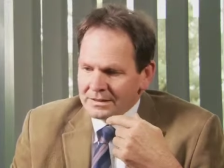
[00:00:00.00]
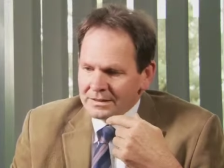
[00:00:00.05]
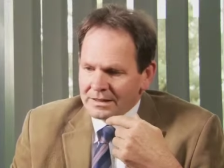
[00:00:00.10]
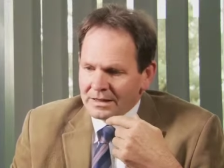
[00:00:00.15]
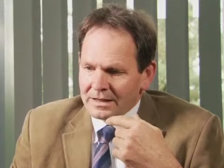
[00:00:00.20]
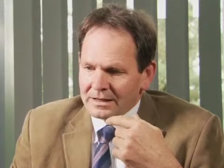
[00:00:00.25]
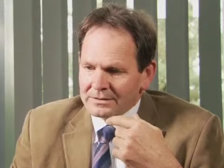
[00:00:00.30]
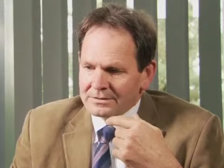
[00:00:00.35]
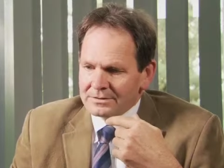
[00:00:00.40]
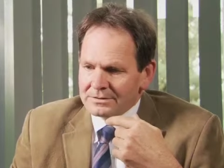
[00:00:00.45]

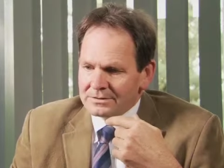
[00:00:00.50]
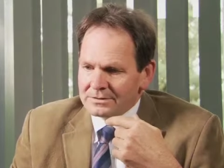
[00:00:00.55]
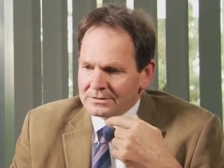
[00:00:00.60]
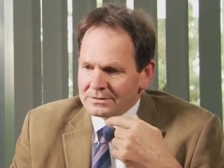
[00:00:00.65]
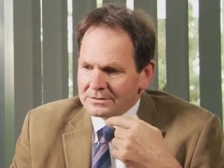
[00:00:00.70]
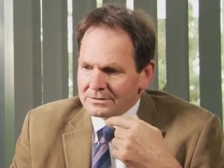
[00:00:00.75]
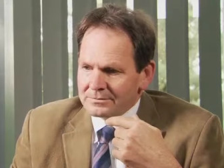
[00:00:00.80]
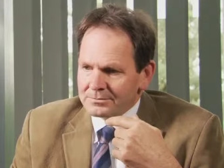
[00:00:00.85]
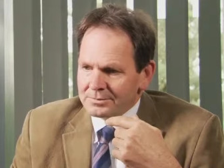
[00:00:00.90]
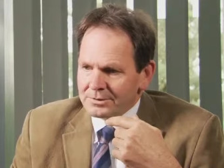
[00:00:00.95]
and
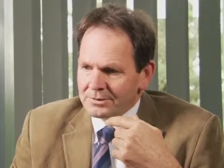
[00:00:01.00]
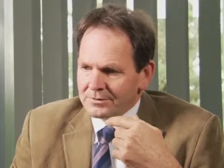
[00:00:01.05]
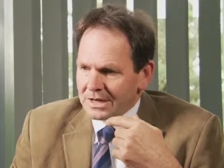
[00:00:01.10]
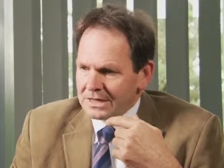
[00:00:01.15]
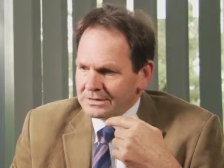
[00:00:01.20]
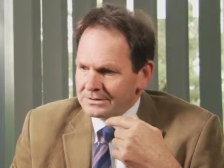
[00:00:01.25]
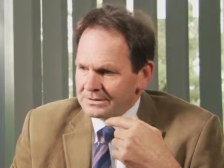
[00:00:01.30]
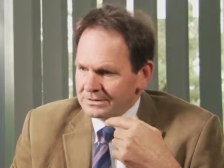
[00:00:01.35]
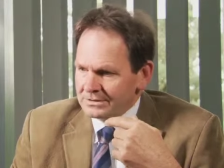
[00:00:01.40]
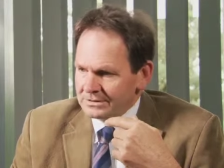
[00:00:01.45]

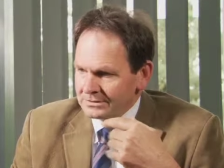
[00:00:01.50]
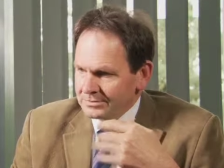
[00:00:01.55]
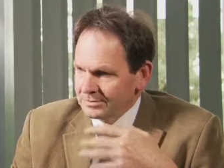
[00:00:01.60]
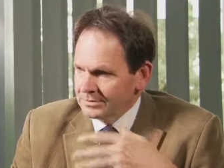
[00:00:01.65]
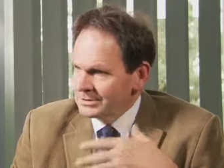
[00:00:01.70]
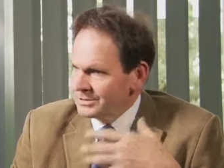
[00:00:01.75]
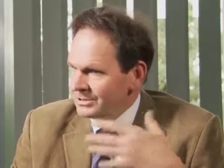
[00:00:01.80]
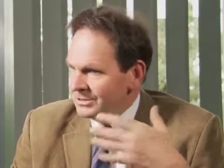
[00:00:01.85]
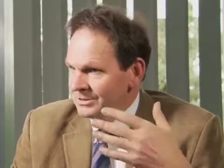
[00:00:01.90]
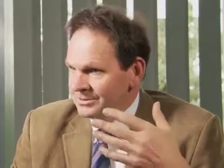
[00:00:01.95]
preventers,
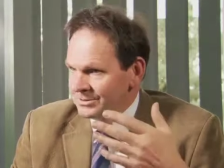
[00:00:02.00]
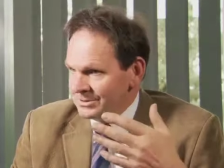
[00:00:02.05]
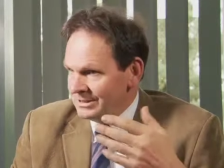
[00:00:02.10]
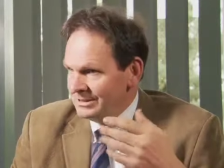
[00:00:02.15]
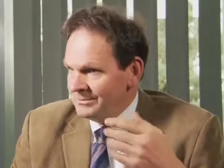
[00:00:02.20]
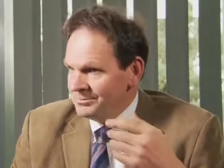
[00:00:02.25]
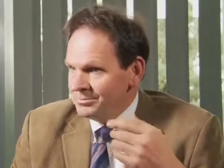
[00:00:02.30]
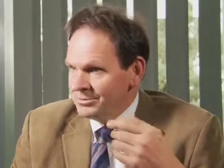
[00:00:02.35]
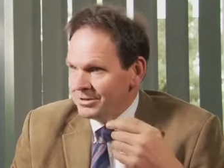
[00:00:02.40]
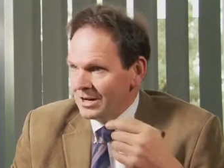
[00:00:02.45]
which are
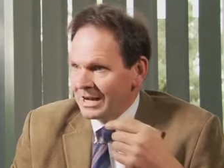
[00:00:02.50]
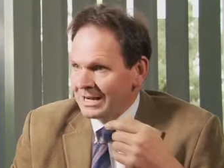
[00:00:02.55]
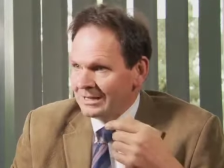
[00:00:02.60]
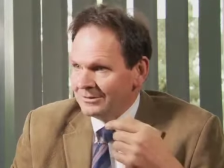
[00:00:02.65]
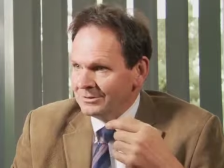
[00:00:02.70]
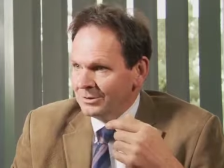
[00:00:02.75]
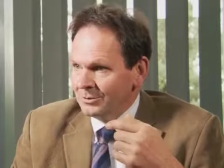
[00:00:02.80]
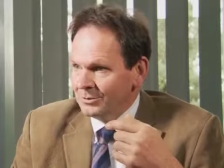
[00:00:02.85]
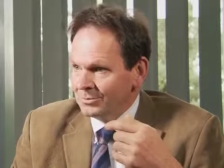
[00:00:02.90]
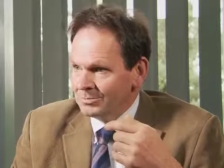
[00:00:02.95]
usually
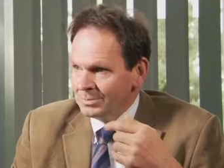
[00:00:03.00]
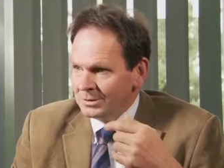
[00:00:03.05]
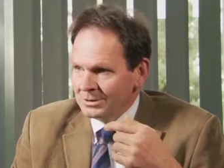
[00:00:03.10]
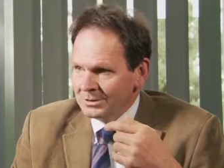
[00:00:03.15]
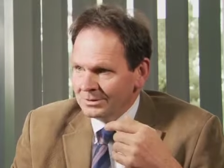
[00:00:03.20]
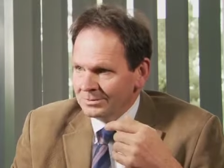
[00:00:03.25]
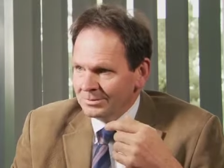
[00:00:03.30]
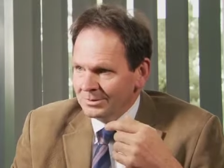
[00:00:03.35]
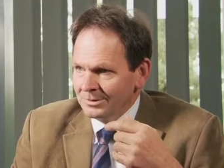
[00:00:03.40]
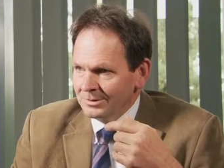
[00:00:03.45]
brown or
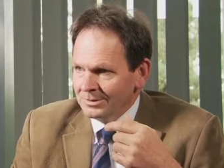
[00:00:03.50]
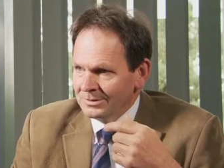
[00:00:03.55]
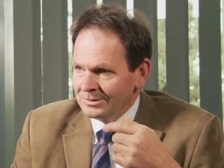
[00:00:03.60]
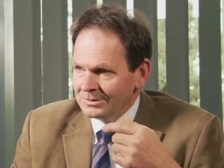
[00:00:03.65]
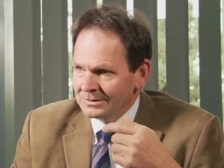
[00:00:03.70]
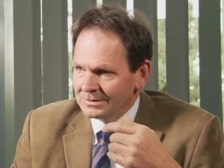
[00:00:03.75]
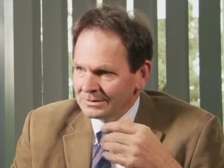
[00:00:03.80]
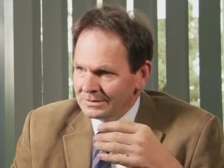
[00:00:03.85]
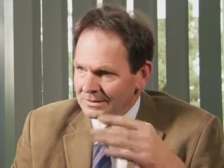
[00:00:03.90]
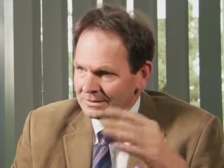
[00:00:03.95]
purple,
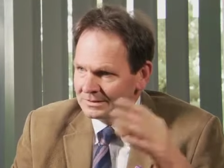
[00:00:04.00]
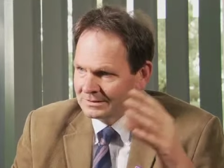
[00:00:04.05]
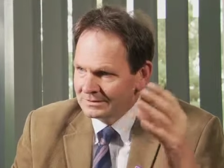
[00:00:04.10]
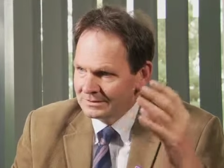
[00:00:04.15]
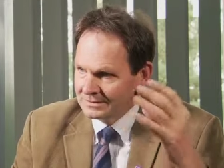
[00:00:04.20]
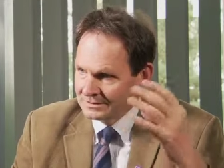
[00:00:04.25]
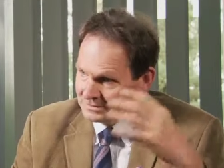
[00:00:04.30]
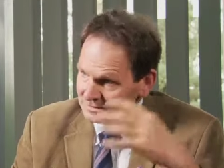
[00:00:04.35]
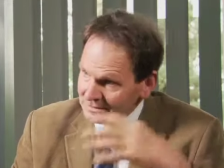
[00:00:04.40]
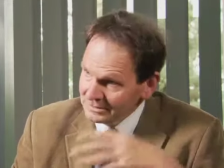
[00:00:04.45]

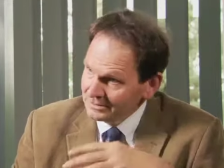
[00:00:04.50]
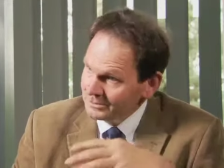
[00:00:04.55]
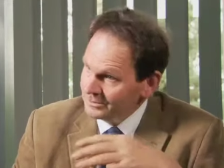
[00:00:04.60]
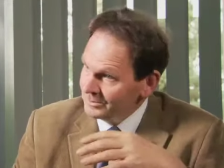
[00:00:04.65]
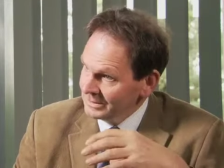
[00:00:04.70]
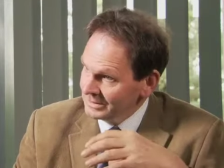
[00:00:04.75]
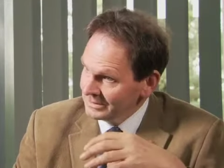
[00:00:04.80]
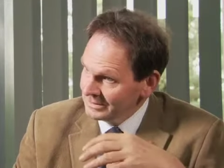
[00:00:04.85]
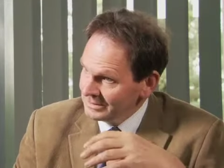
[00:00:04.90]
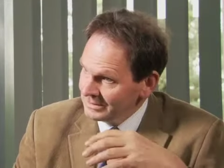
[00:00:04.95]
and deal
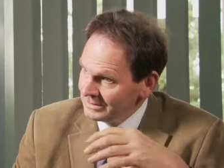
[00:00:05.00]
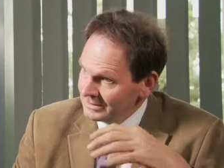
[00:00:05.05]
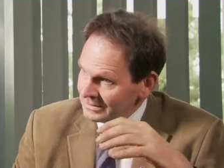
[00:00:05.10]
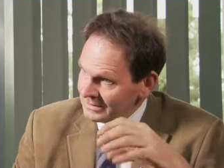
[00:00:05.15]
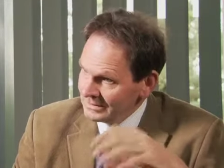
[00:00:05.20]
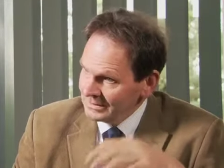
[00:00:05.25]
with